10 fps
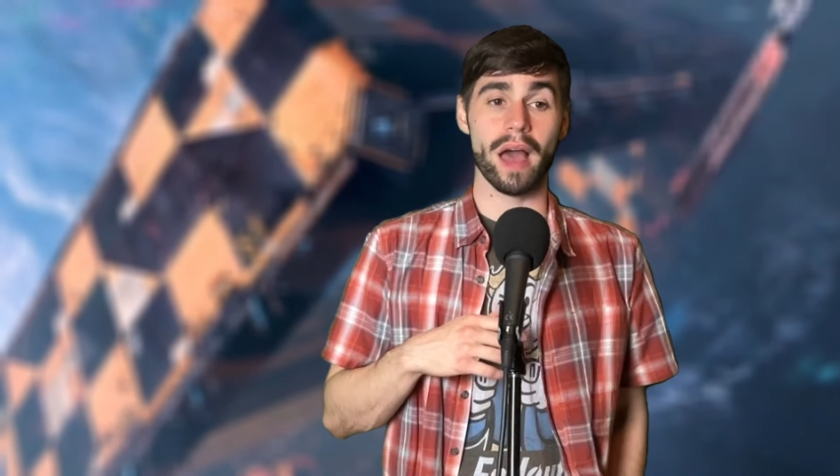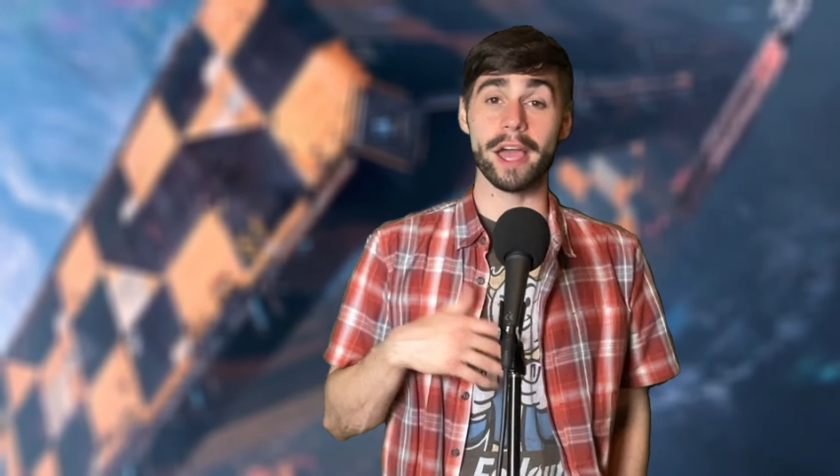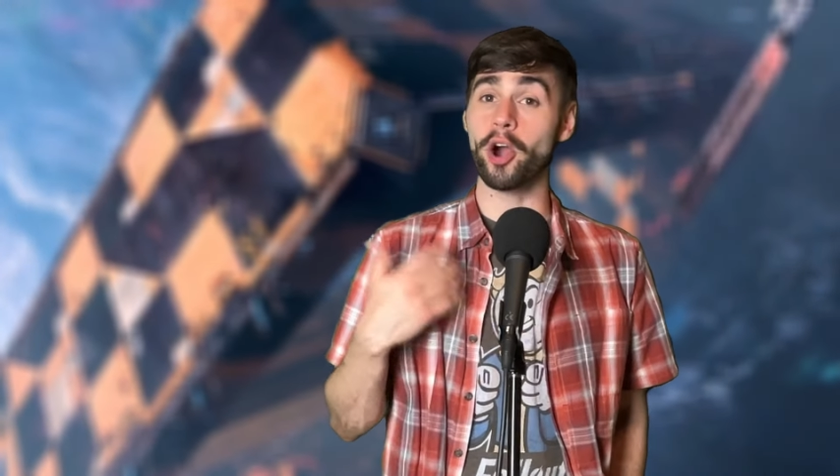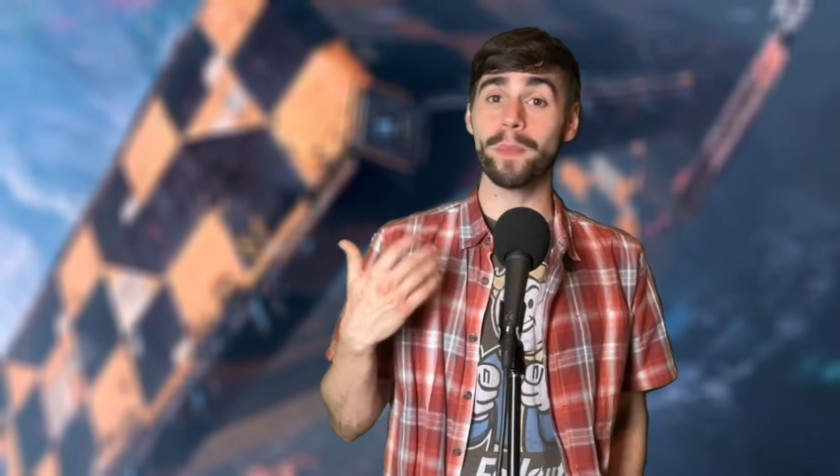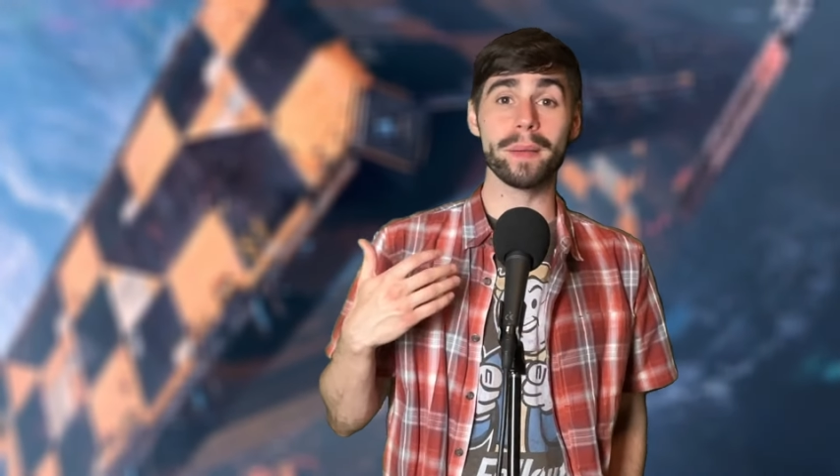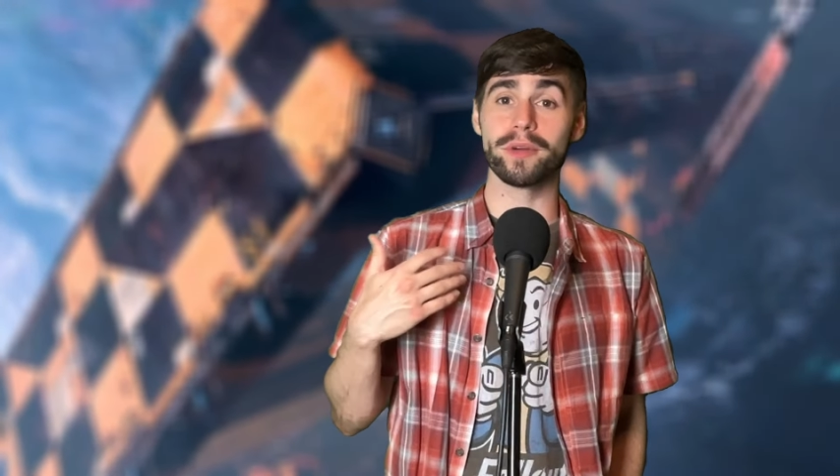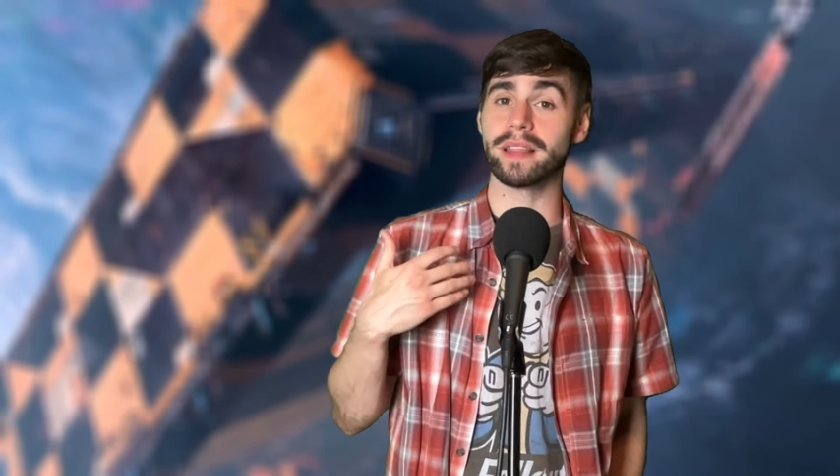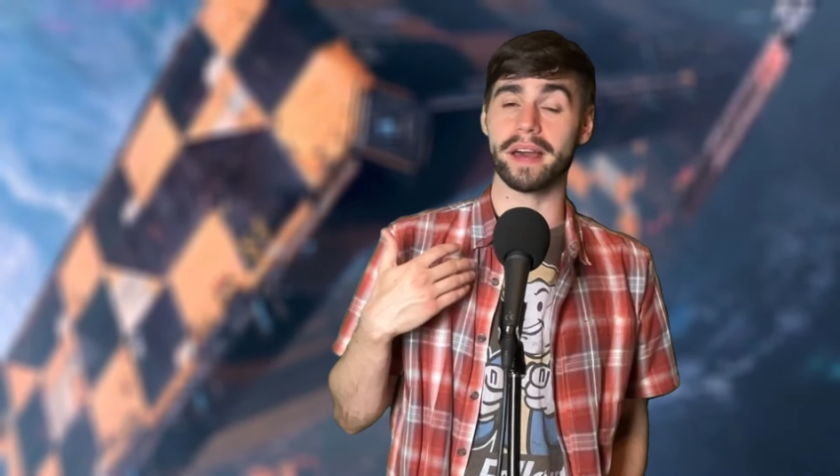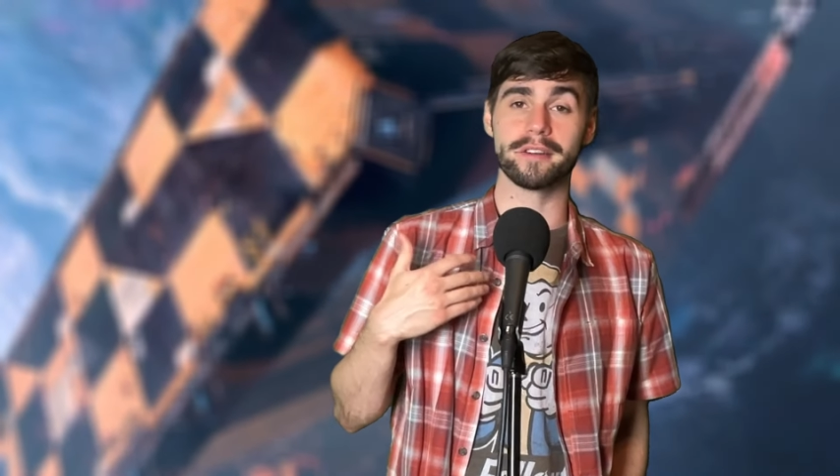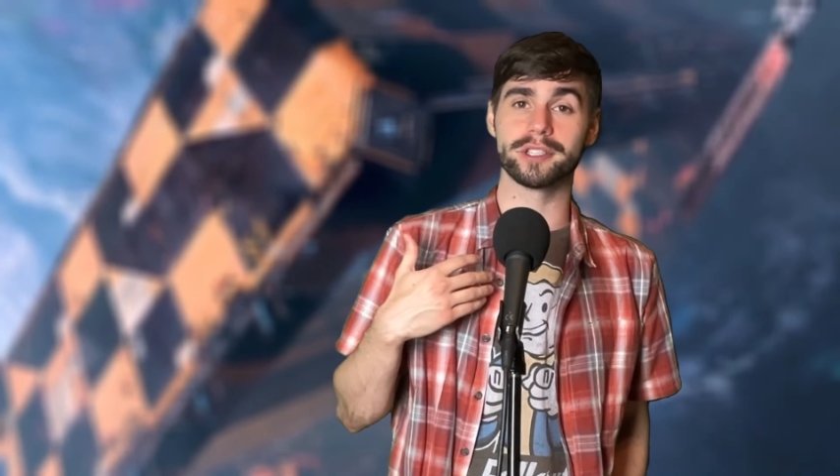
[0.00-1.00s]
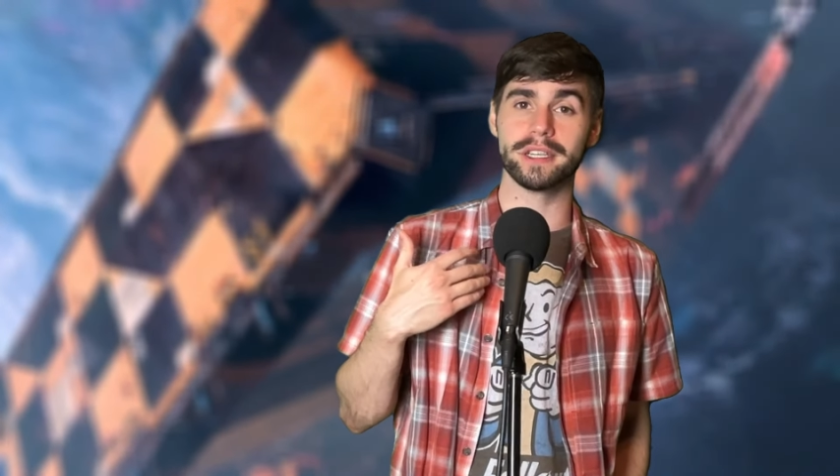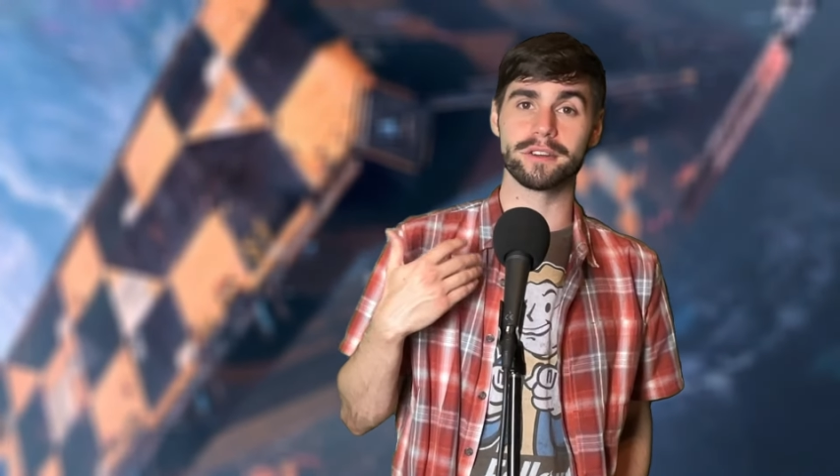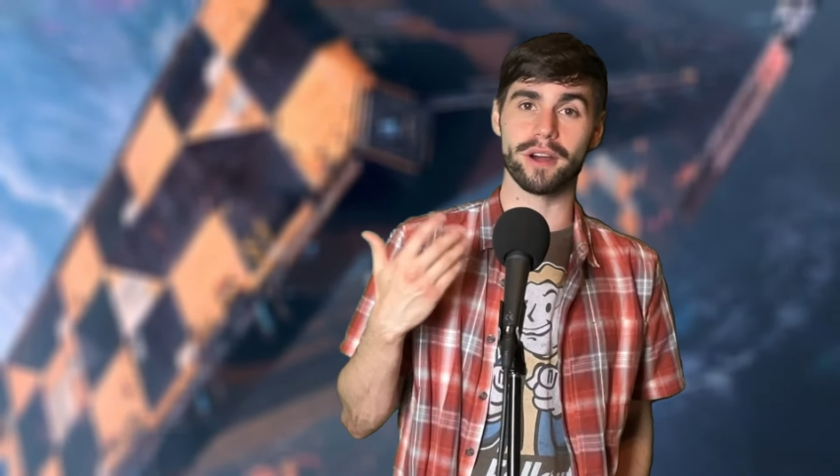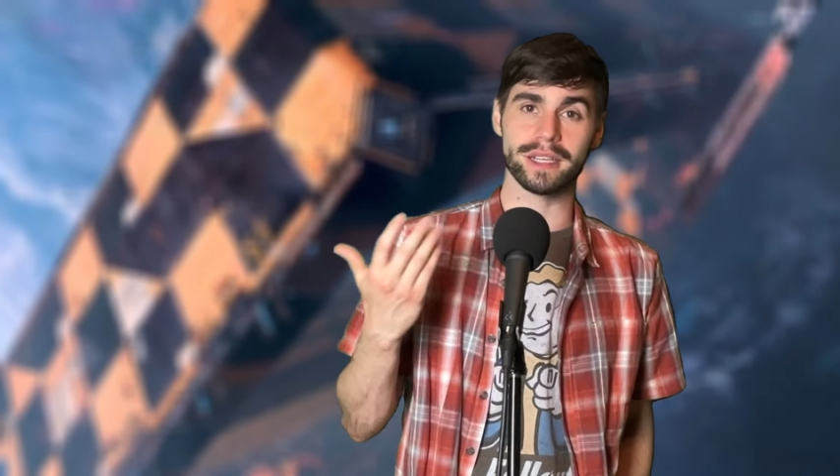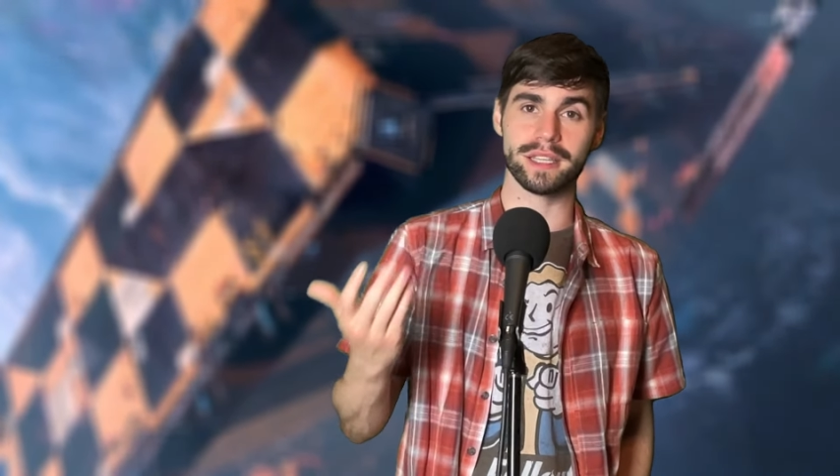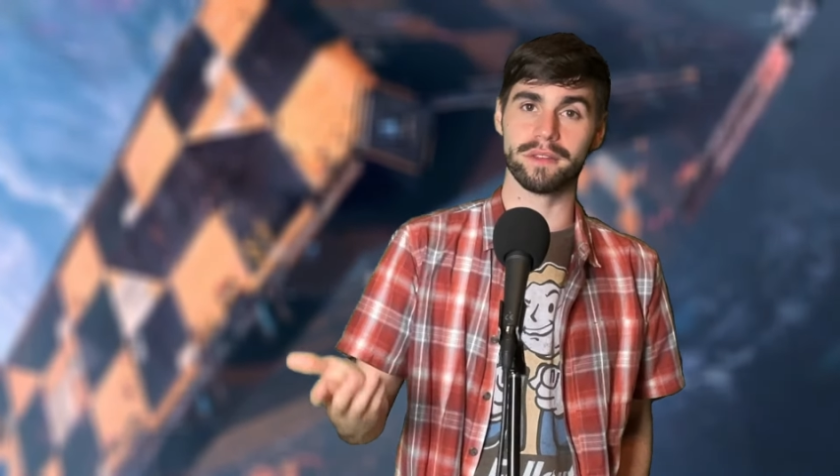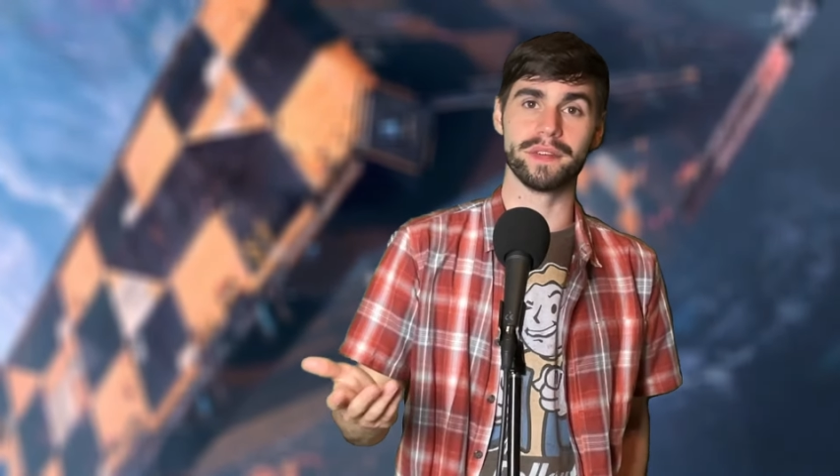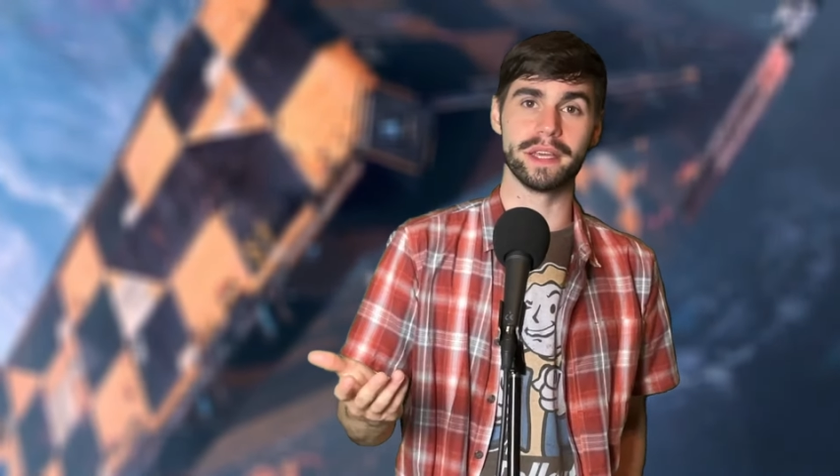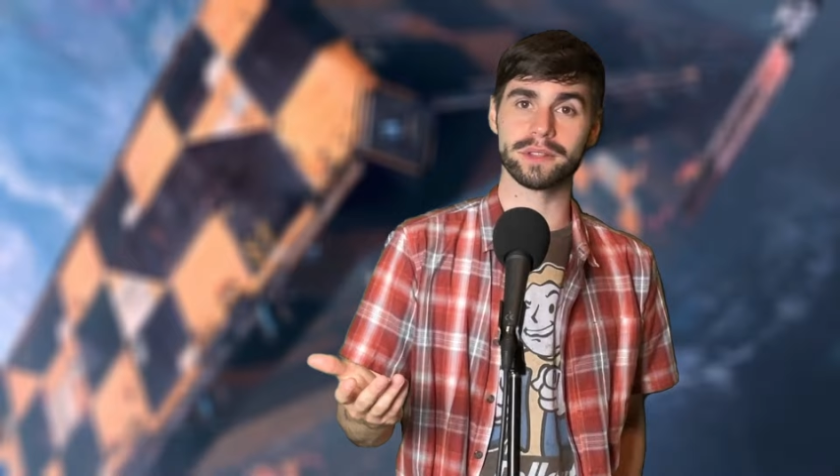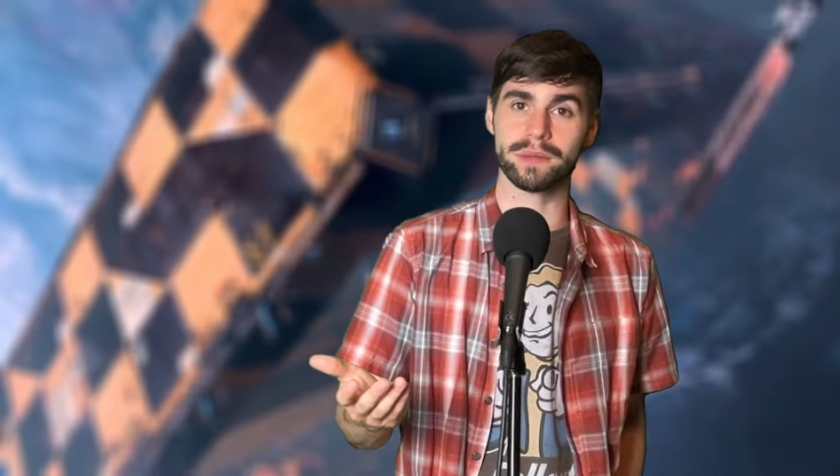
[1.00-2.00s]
I hope I bring that energy across in the videos